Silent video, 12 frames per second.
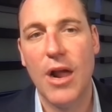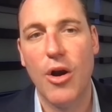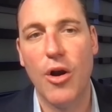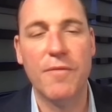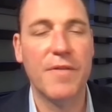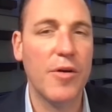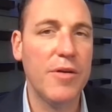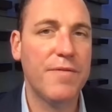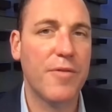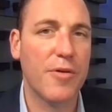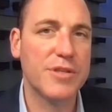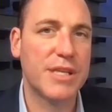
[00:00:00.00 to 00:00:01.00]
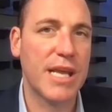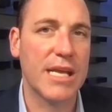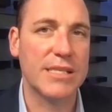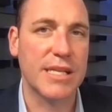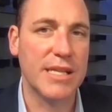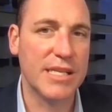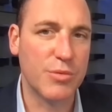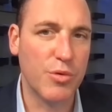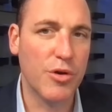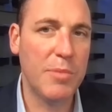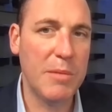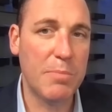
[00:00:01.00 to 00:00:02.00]
Our very first guest, and this
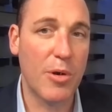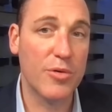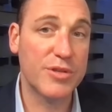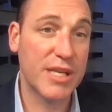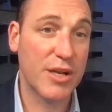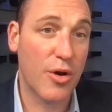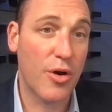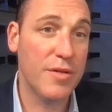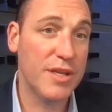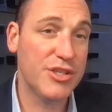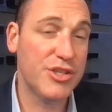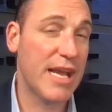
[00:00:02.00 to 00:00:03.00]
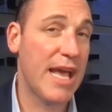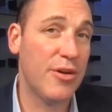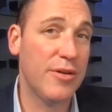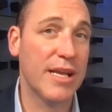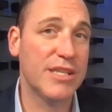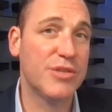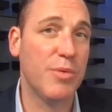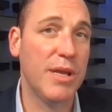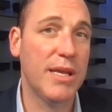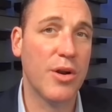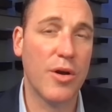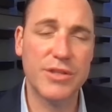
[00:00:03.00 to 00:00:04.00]
will be posted on this channel next
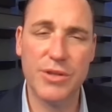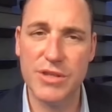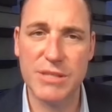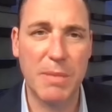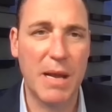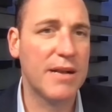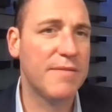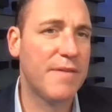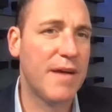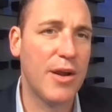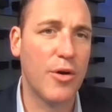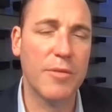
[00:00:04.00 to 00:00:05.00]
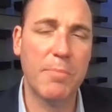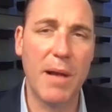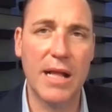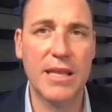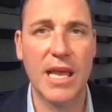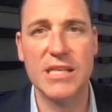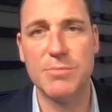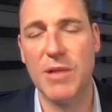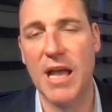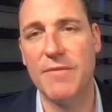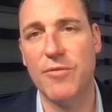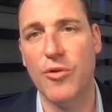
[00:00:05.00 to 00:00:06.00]
week, and also Spotify, all the podcast
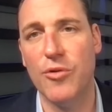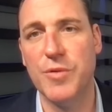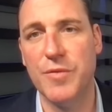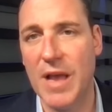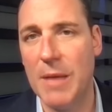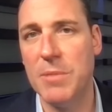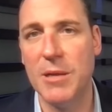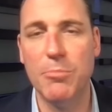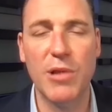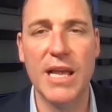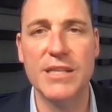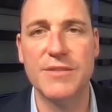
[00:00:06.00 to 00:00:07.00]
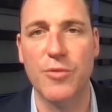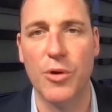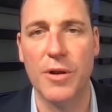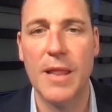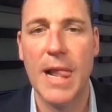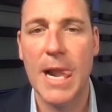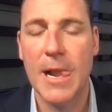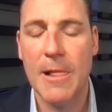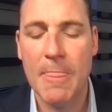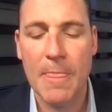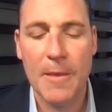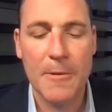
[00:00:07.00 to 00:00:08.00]
platforms. We've got big plans for it.
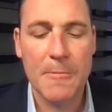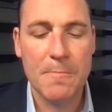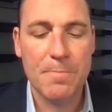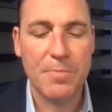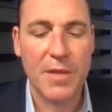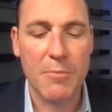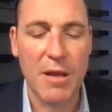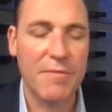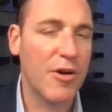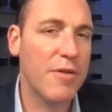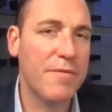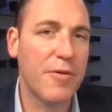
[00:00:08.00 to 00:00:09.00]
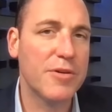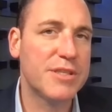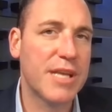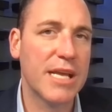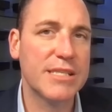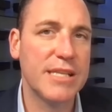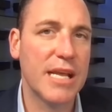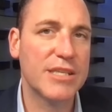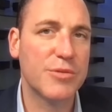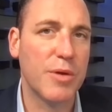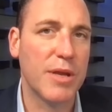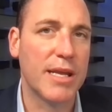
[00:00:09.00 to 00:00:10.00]
My very first guest
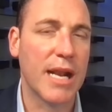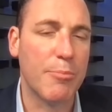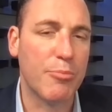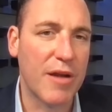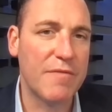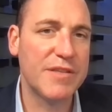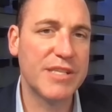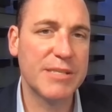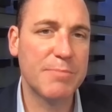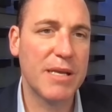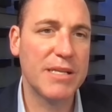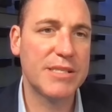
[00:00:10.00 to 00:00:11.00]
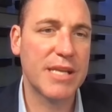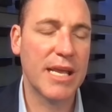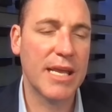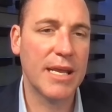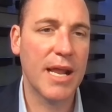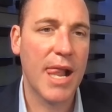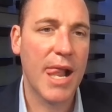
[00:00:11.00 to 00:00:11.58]
next week, and I preface this by saying